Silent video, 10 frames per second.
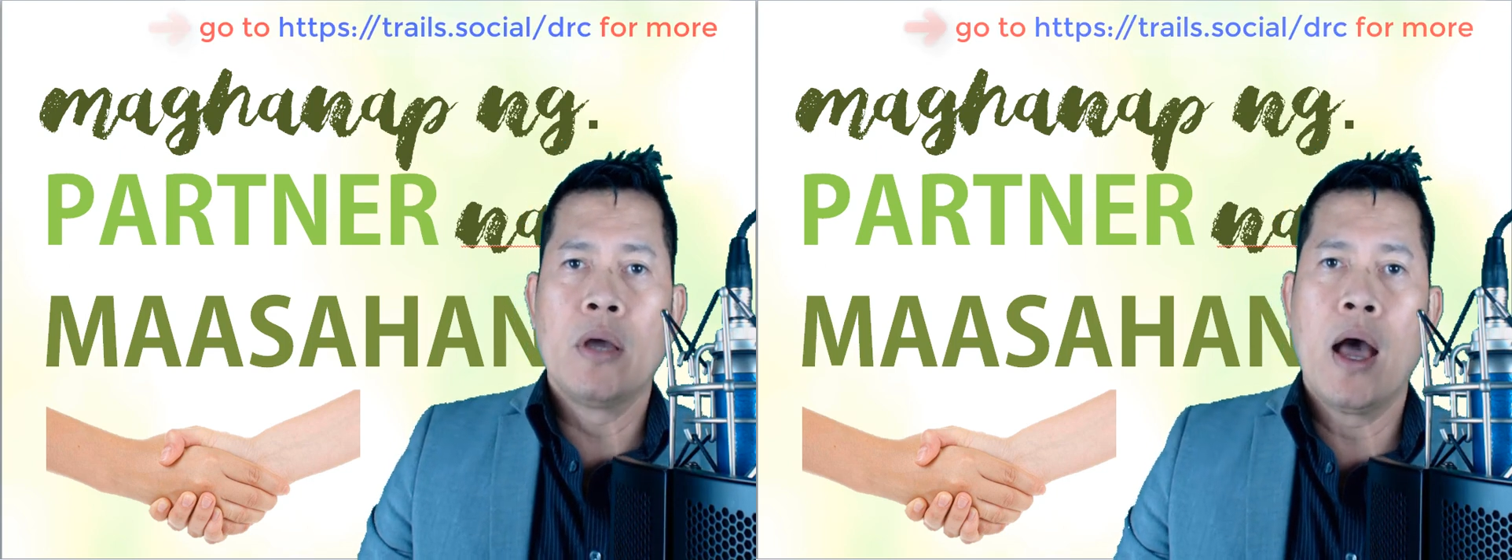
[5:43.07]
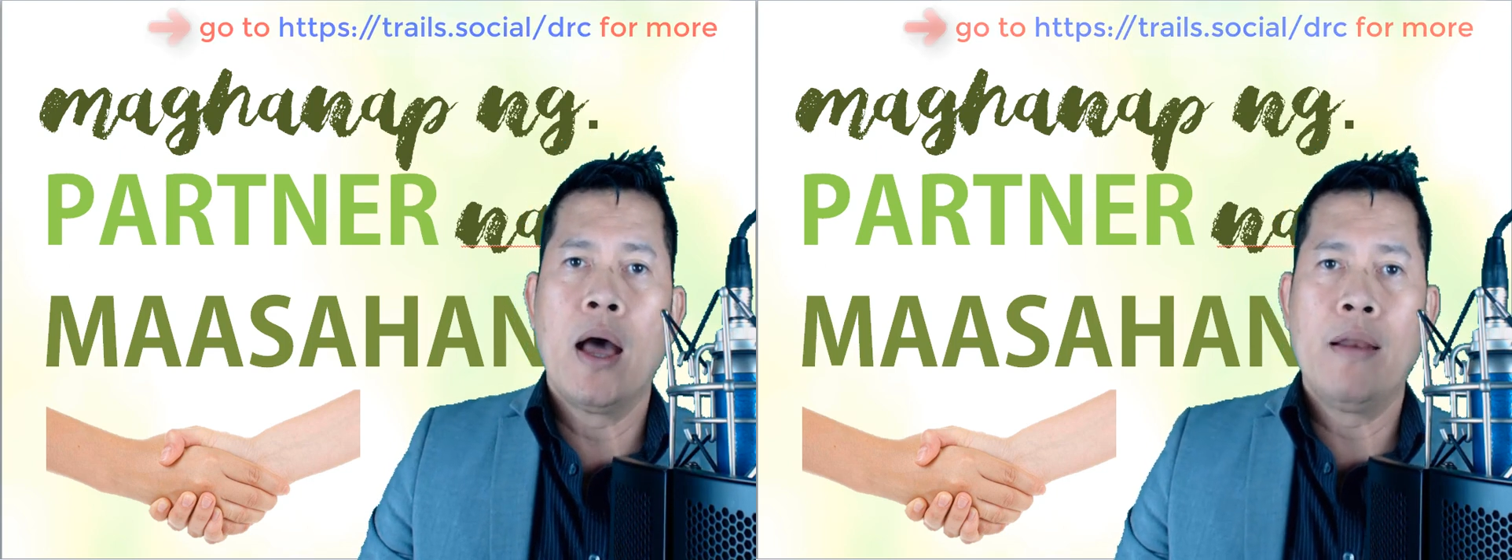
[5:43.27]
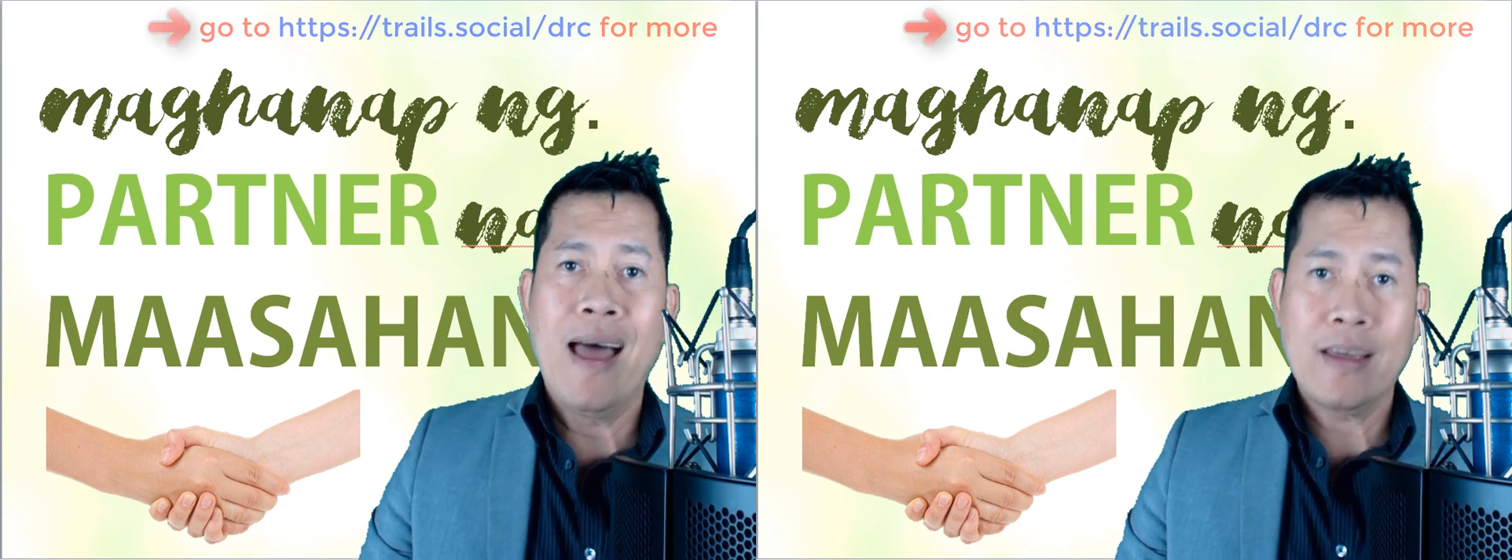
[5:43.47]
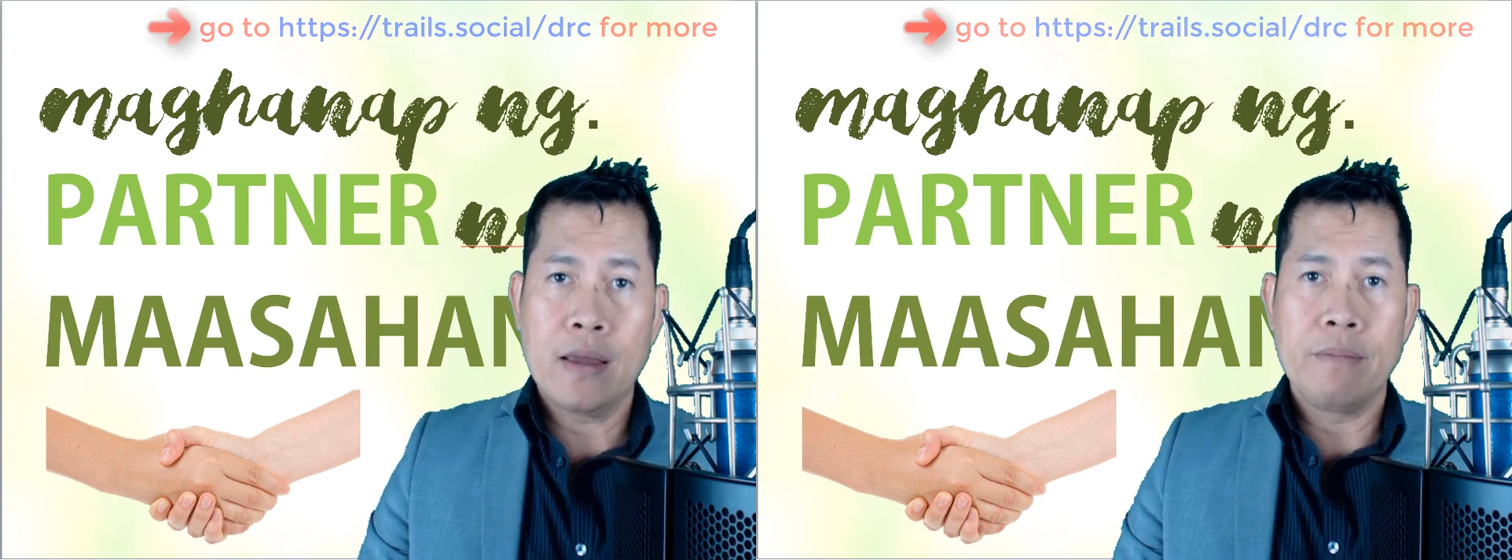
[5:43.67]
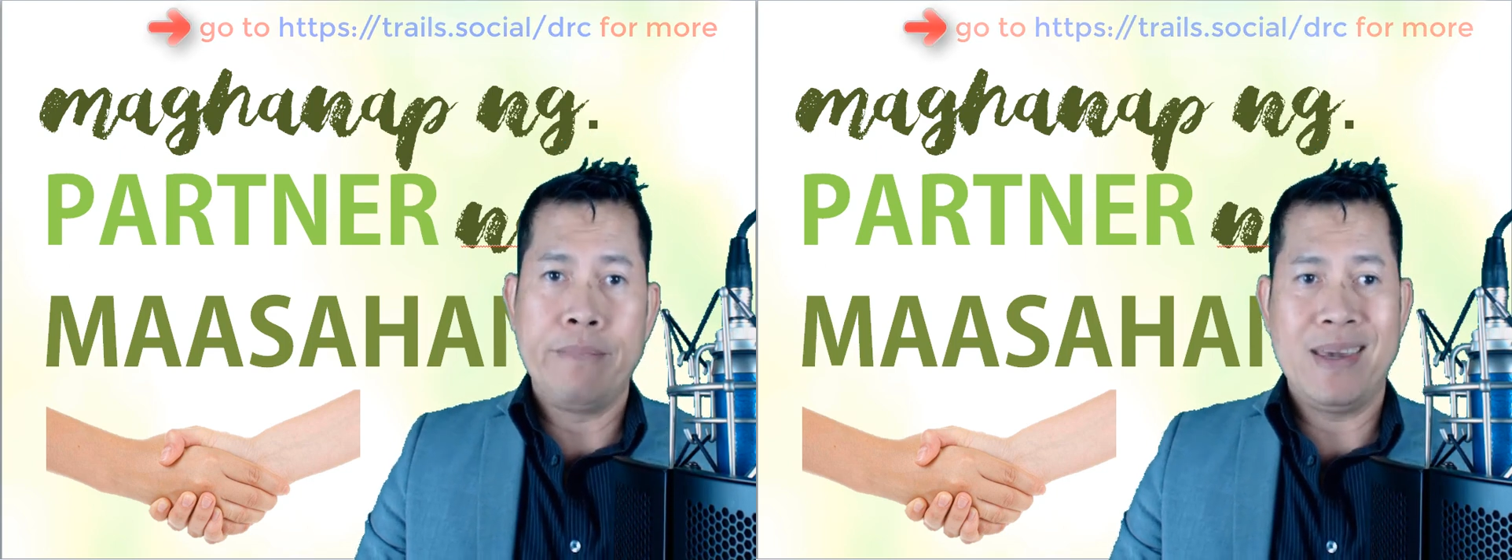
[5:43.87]

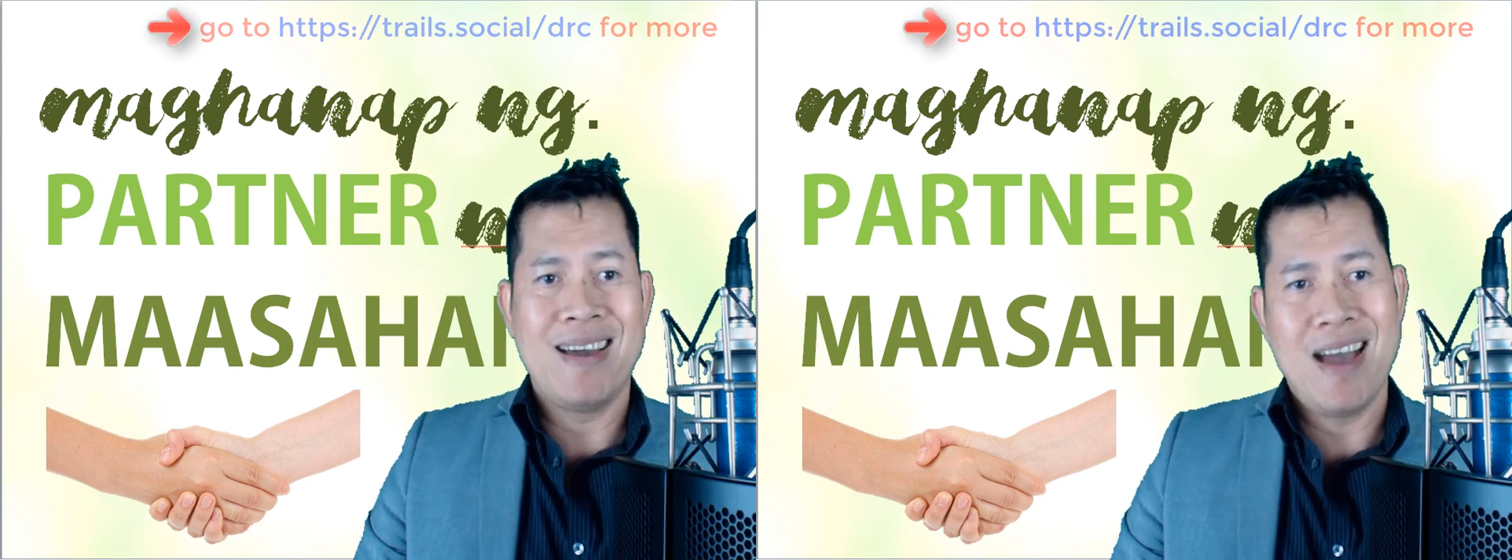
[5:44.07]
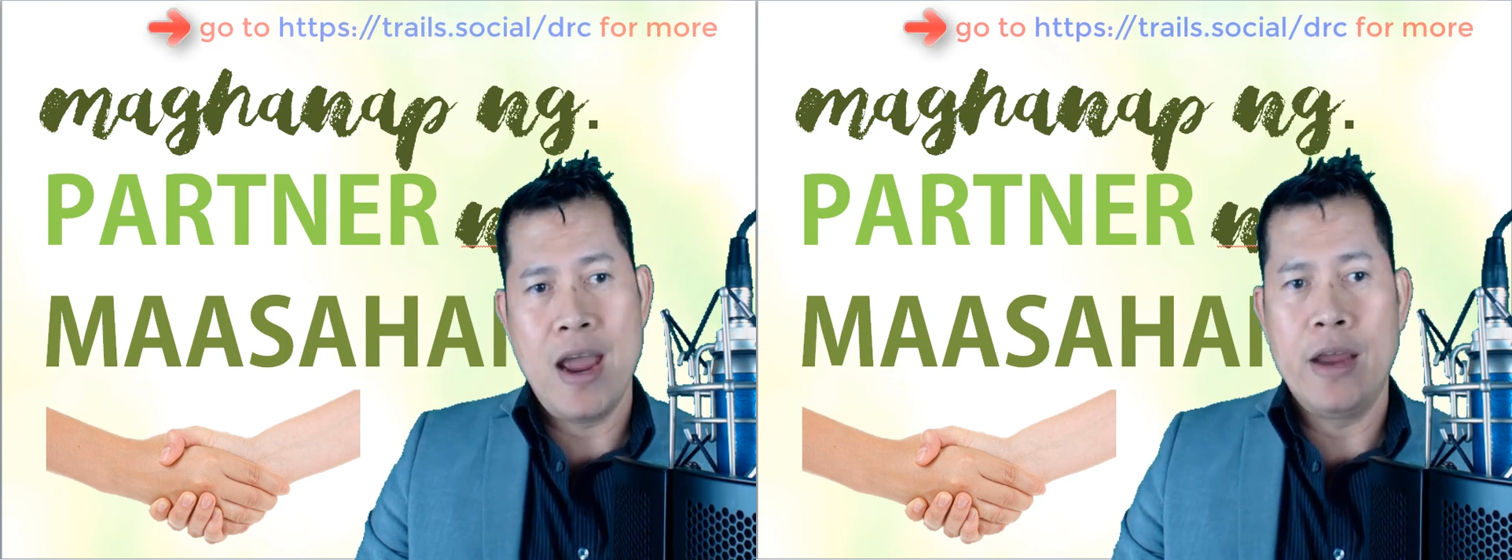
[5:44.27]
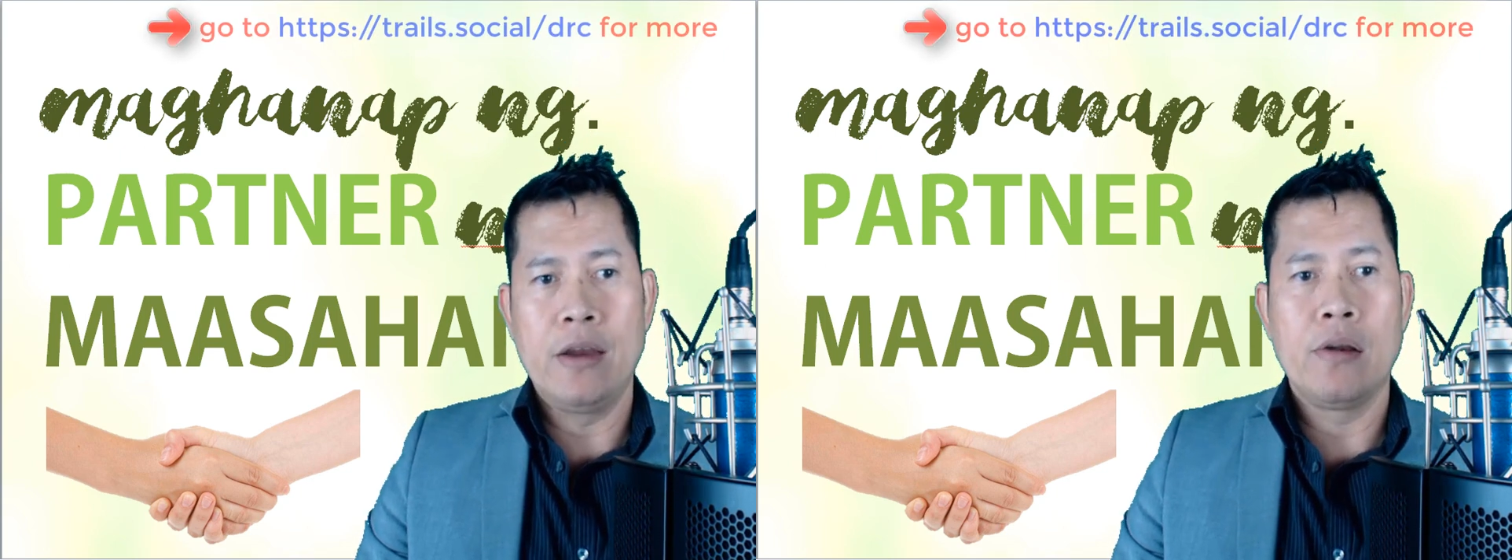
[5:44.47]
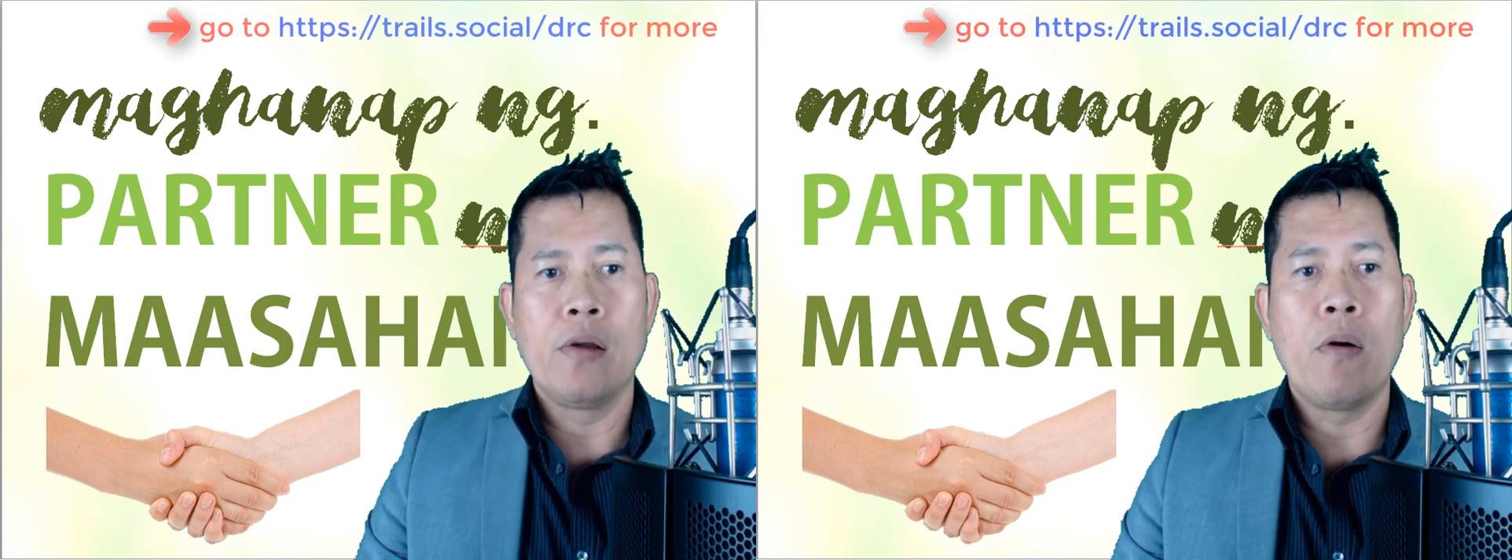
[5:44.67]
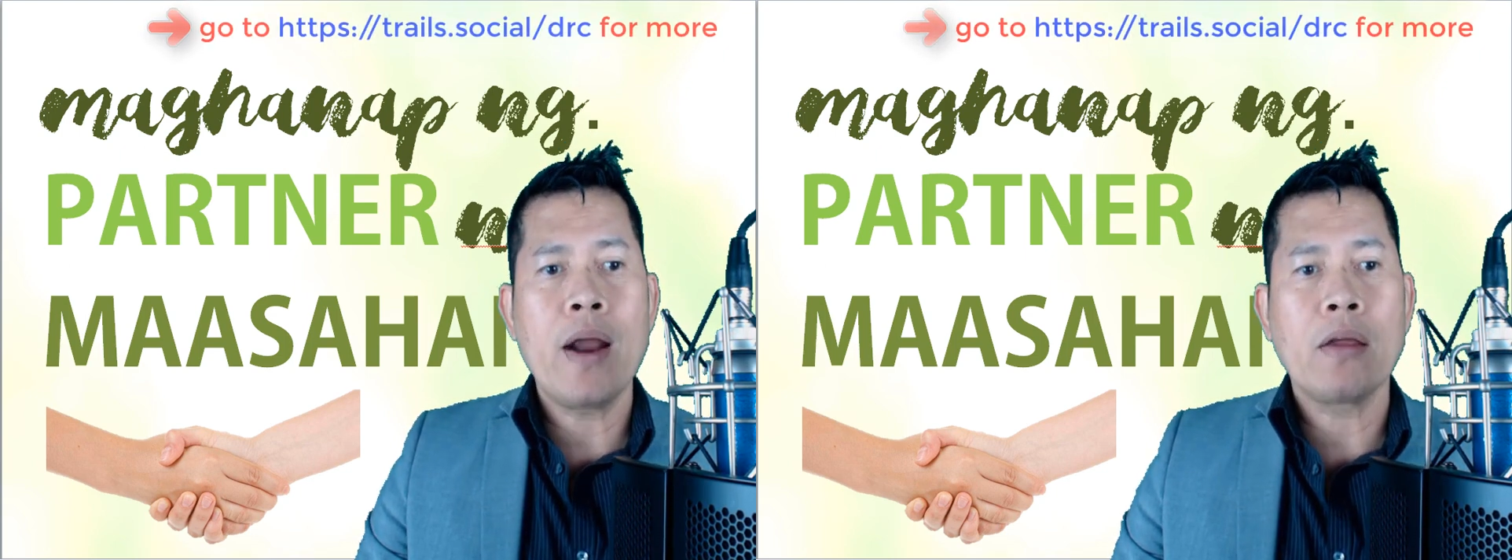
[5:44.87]
lagging behind.
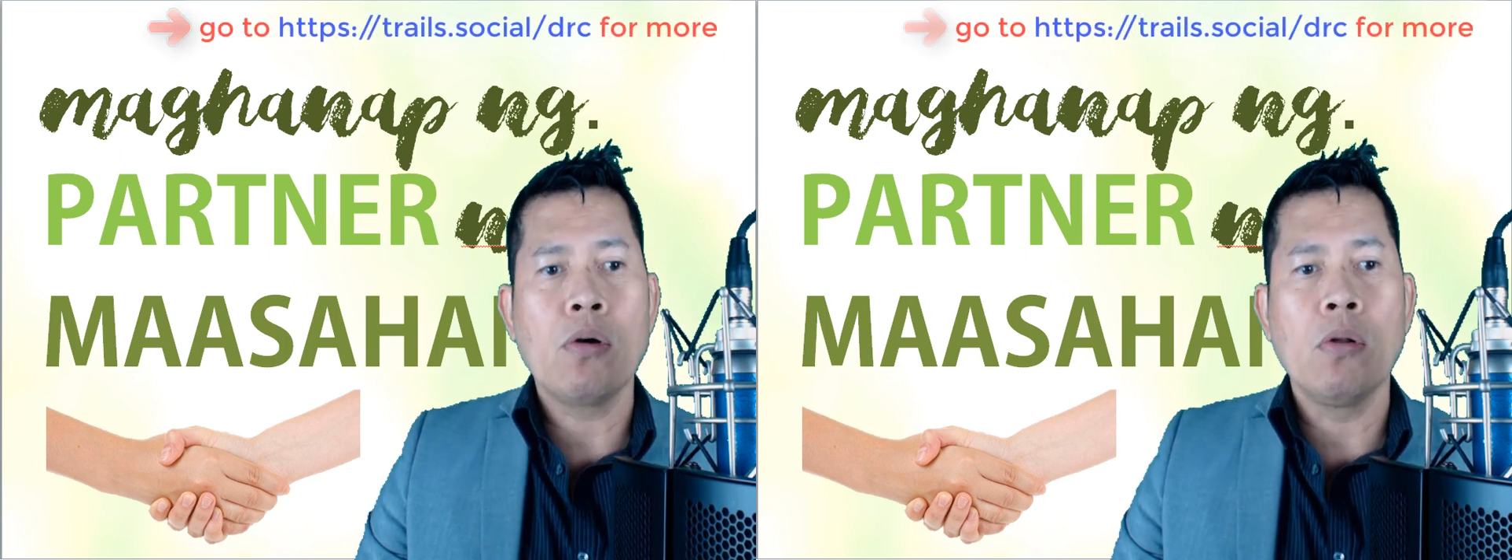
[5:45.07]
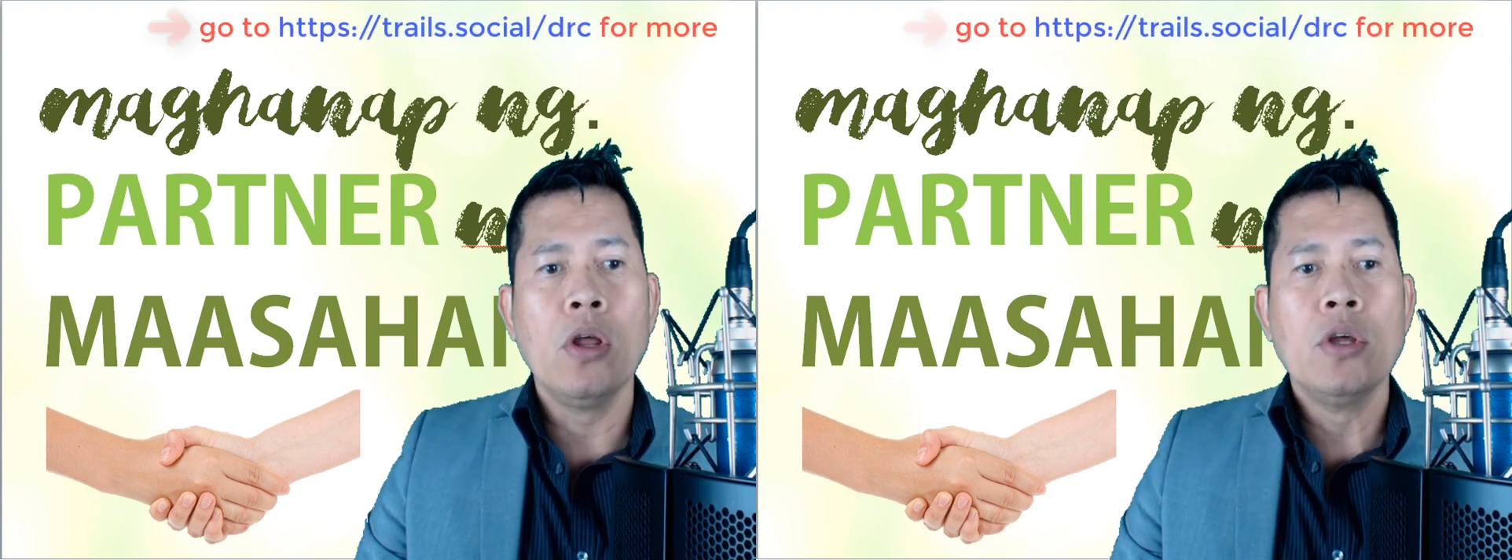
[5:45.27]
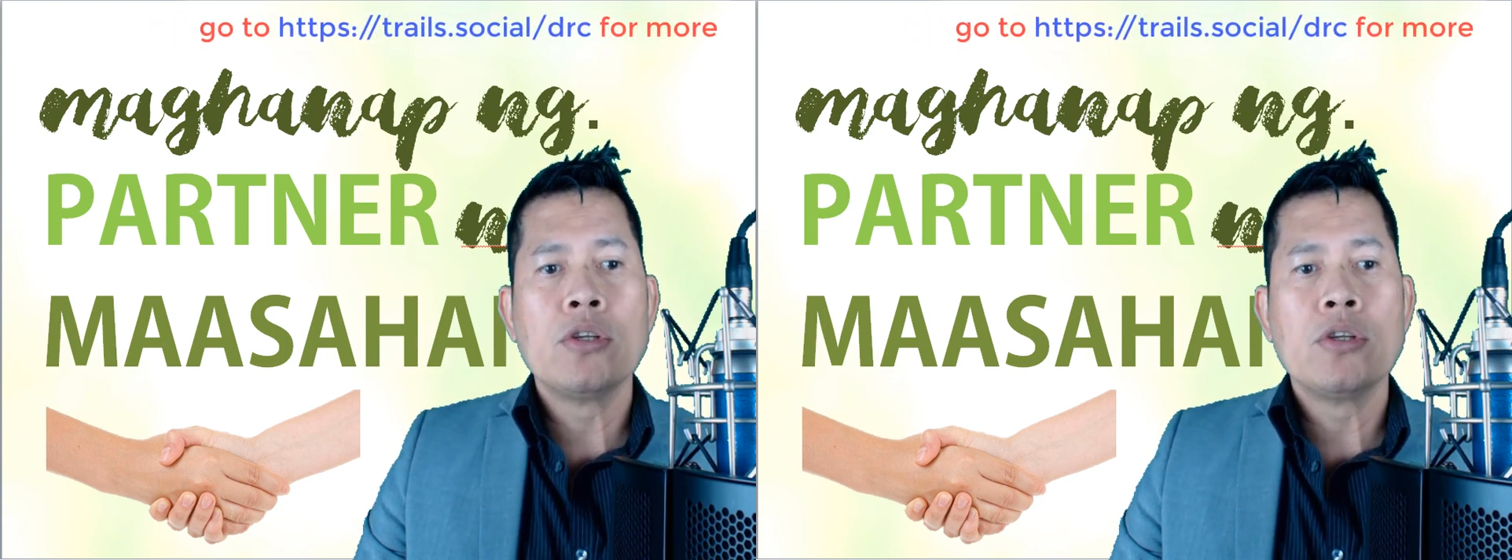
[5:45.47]
All right, cool.